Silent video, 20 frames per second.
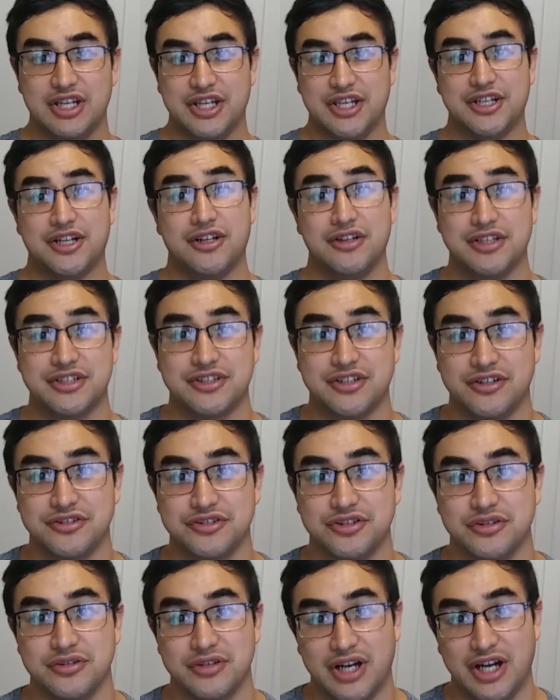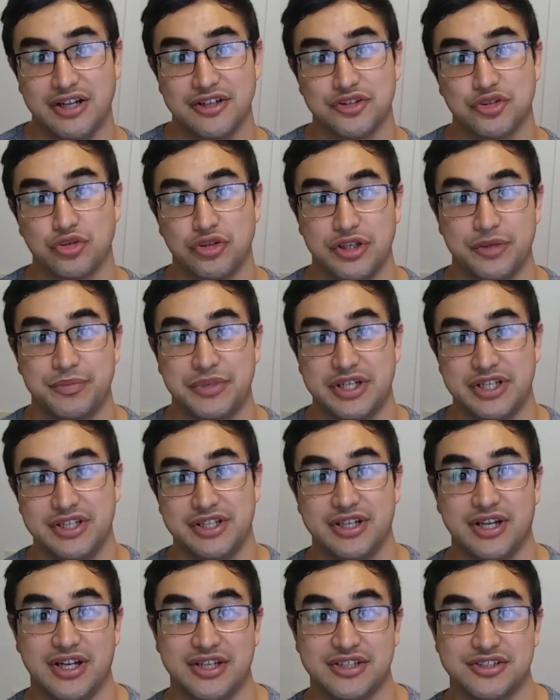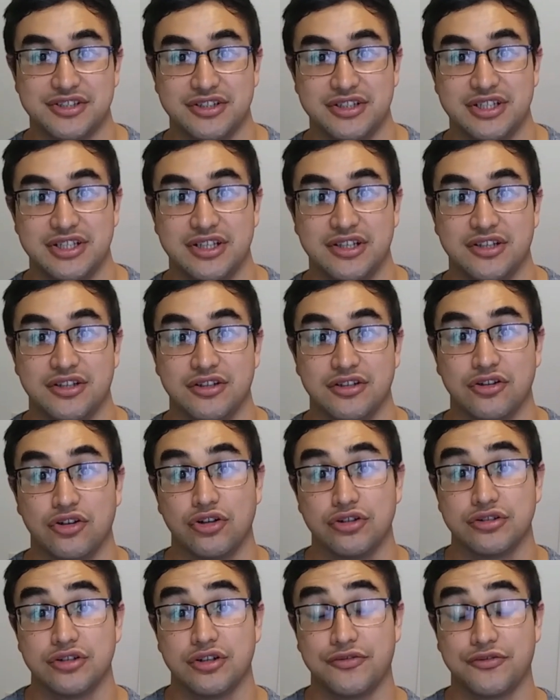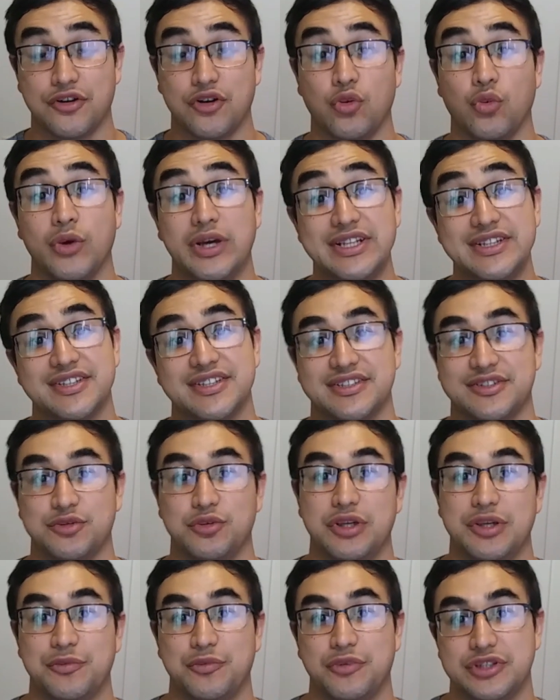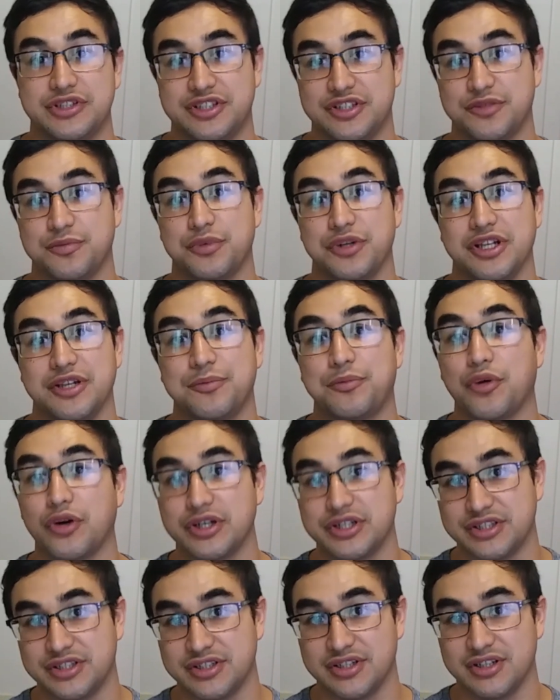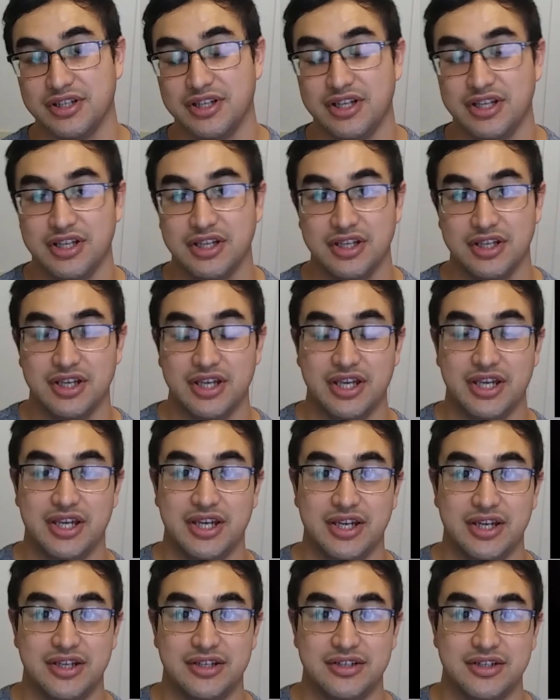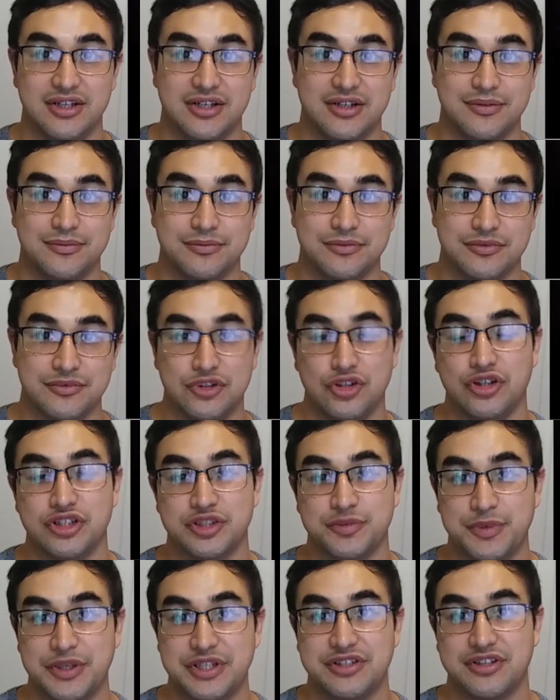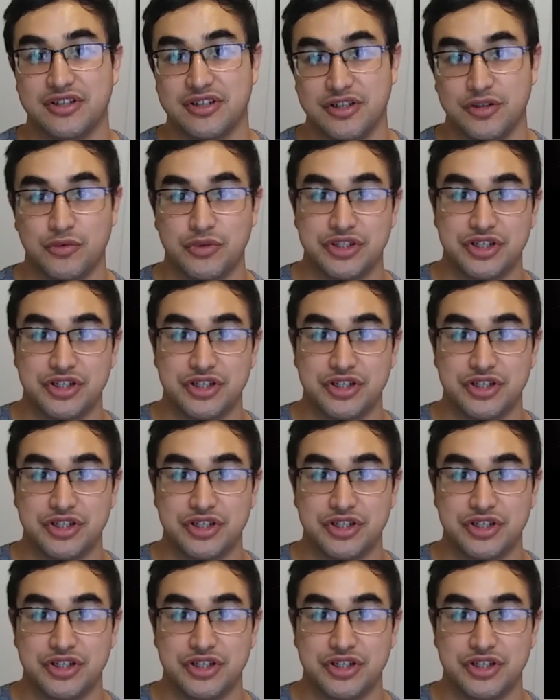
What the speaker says: He not only tells you how to sweep, but he actually goes over when to sweep, which is pretty important. And it's basically when